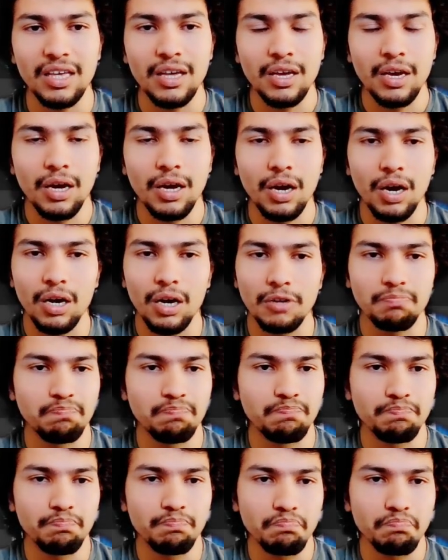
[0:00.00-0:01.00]
uh,
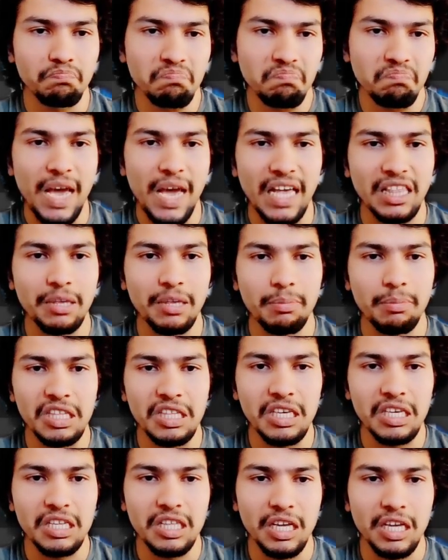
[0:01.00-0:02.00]
batch
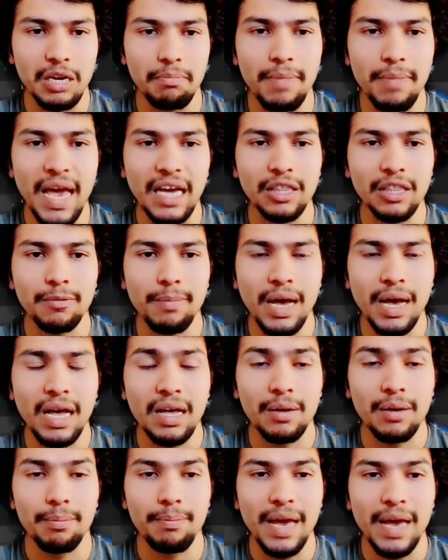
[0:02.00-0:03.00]
images and
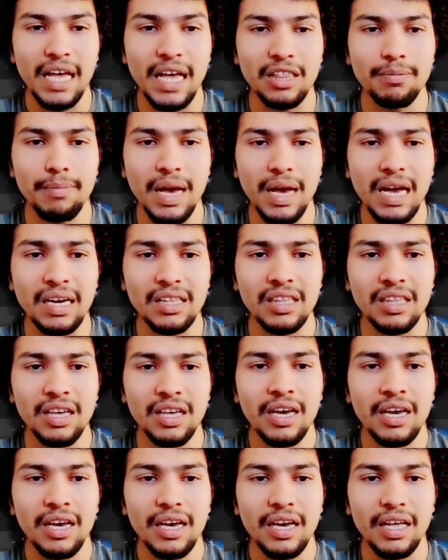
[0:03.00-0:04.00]
batch max,
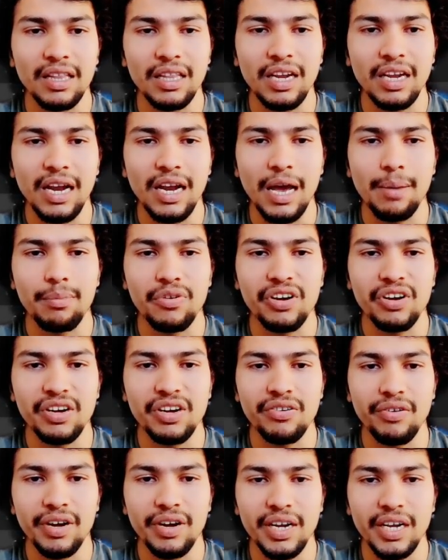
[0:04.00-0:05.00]
and then I'm
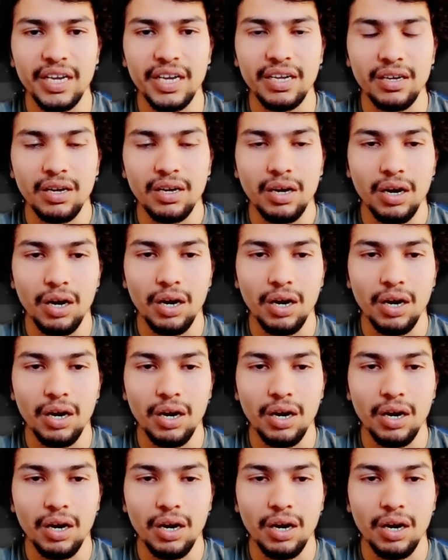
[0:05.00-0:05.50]
returning